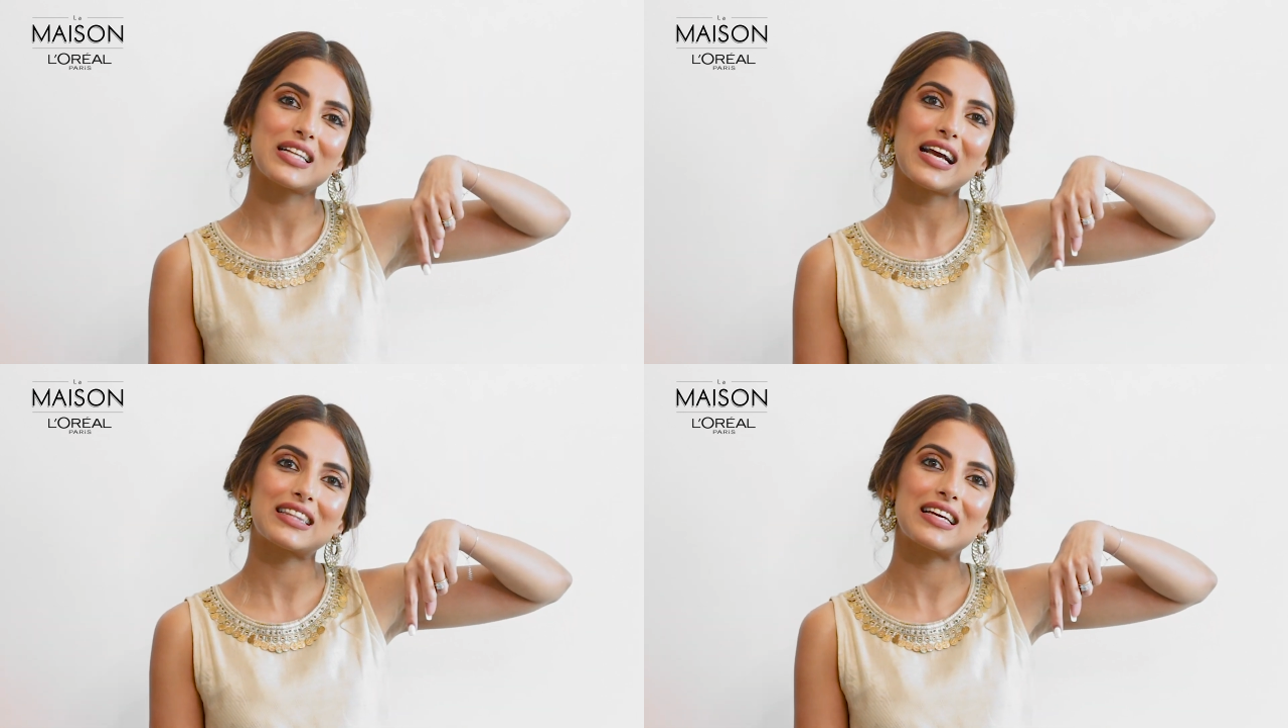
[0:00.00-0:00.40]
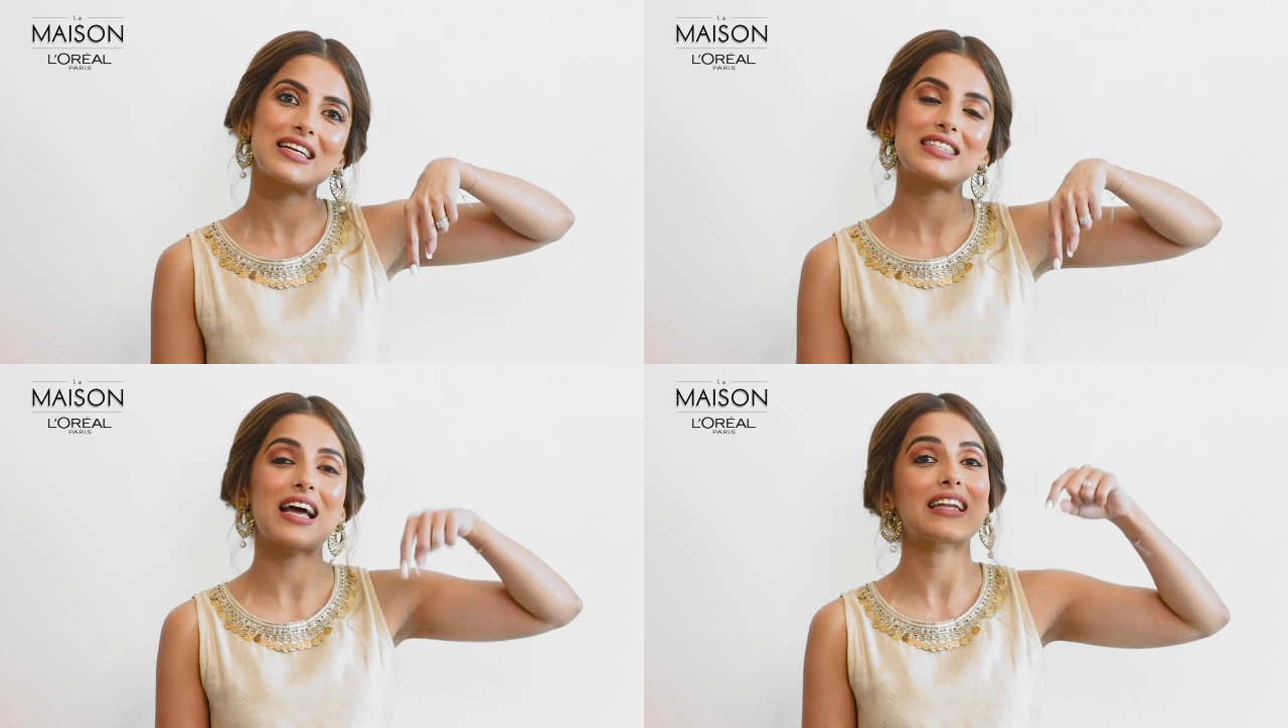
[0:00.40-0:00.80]
like
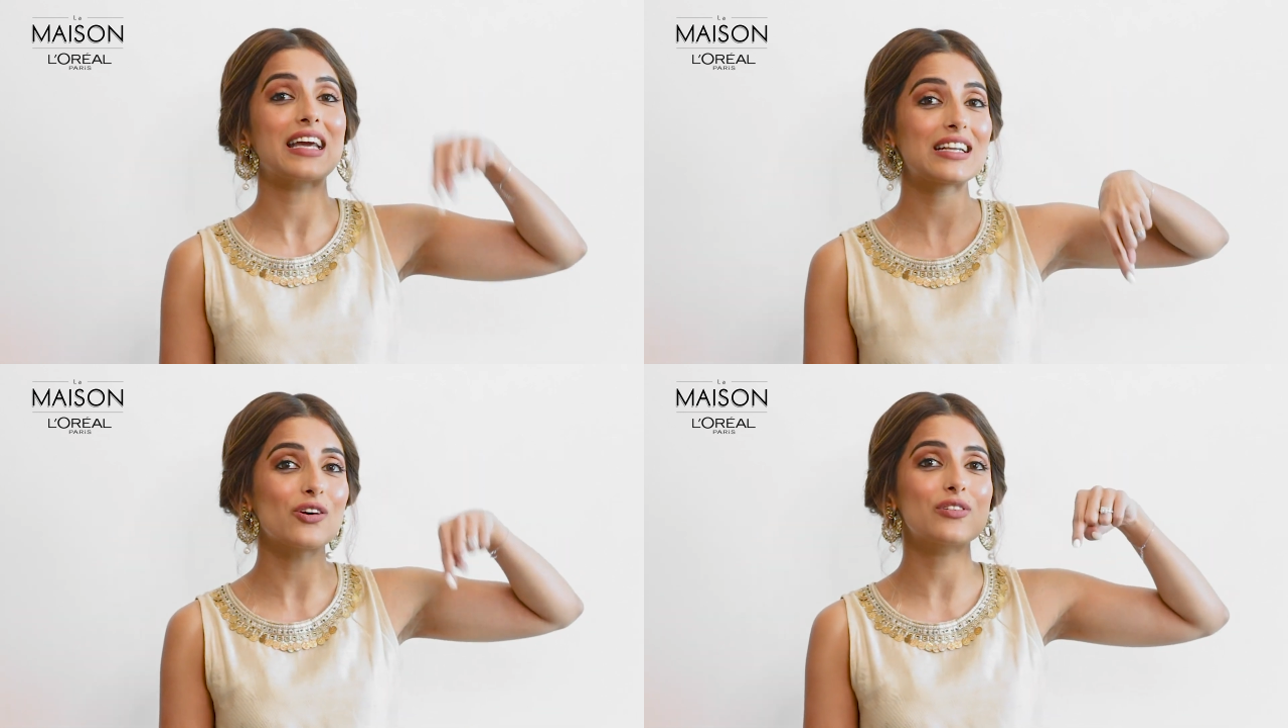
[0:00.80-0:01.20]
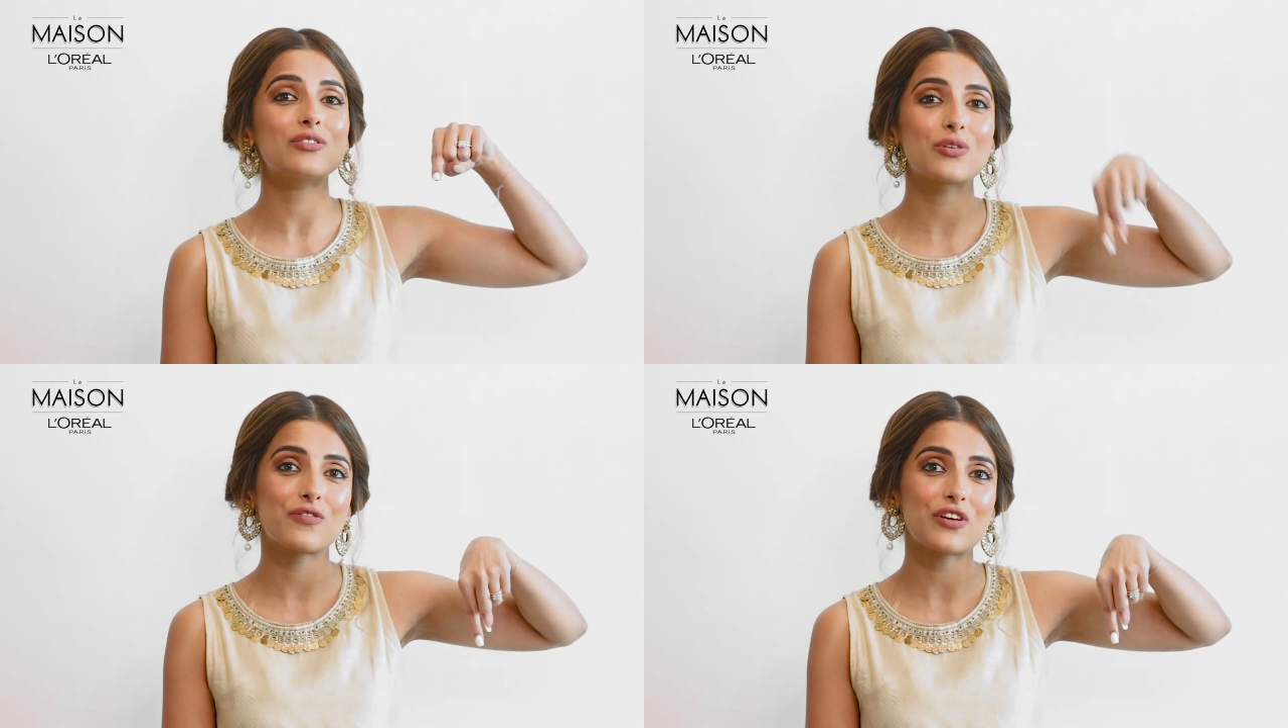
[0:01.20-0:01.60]
this and hit on the
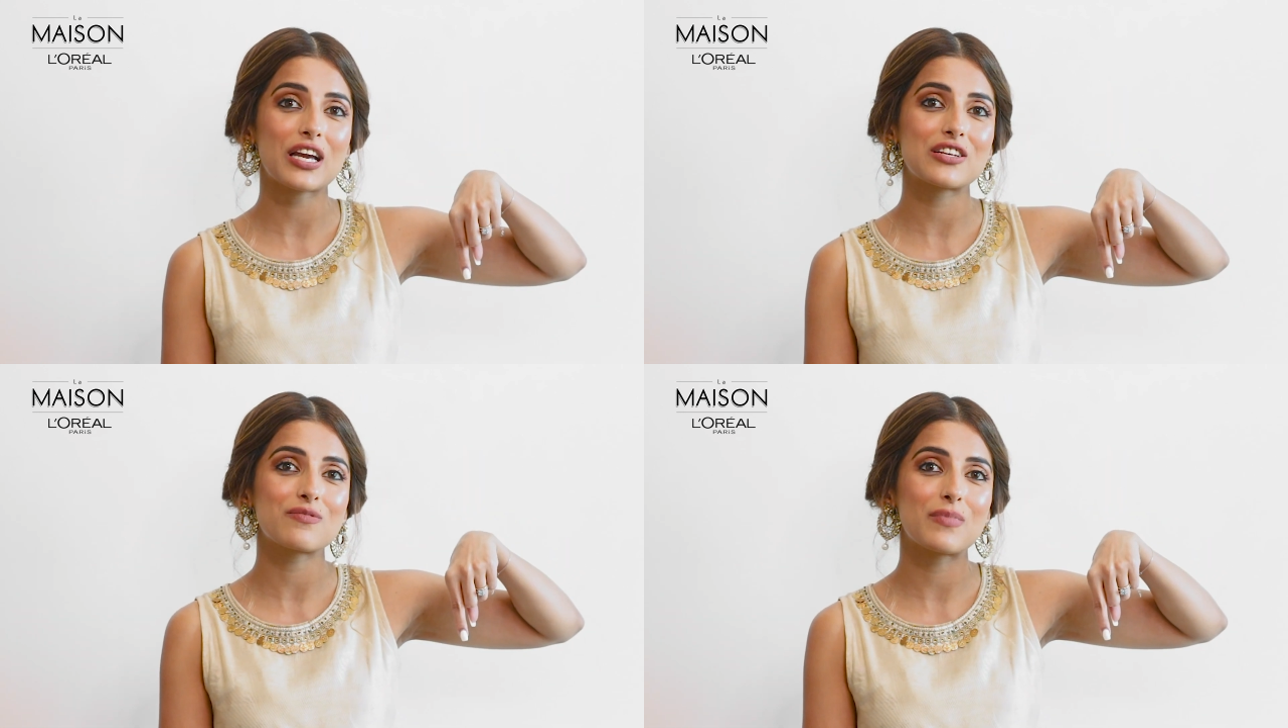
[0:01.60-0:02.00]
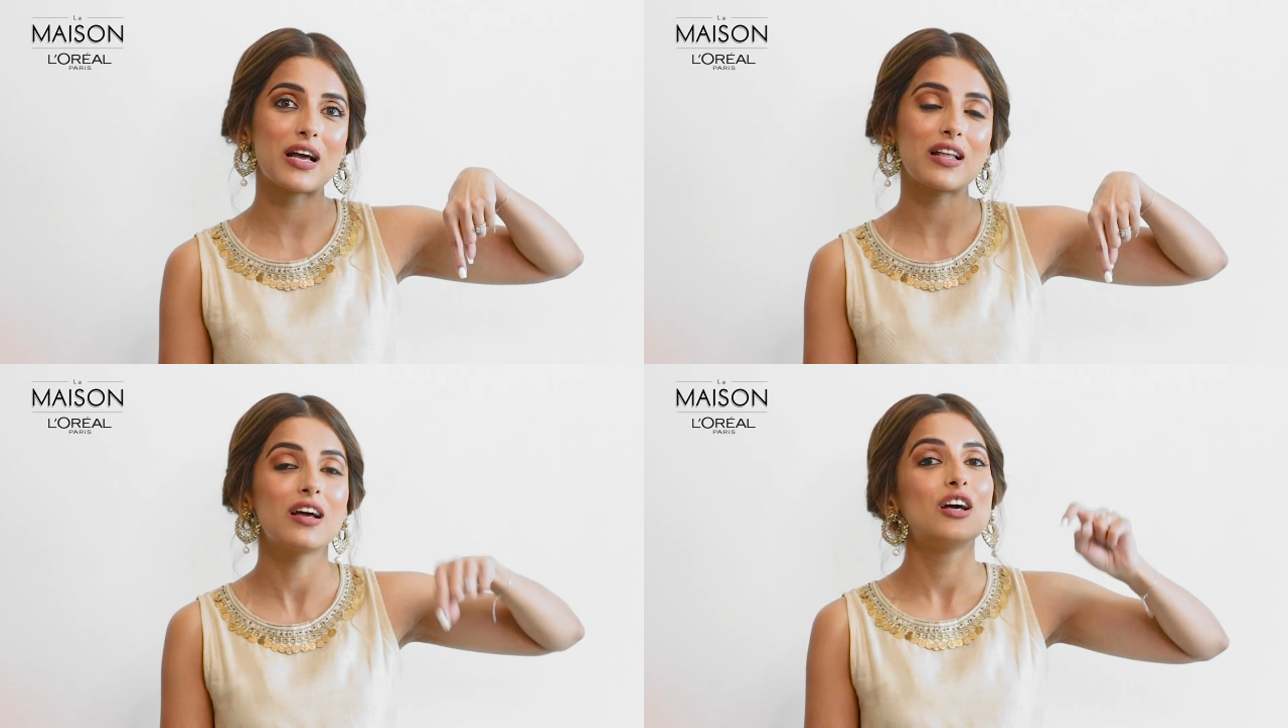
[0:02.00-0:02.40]
notification bell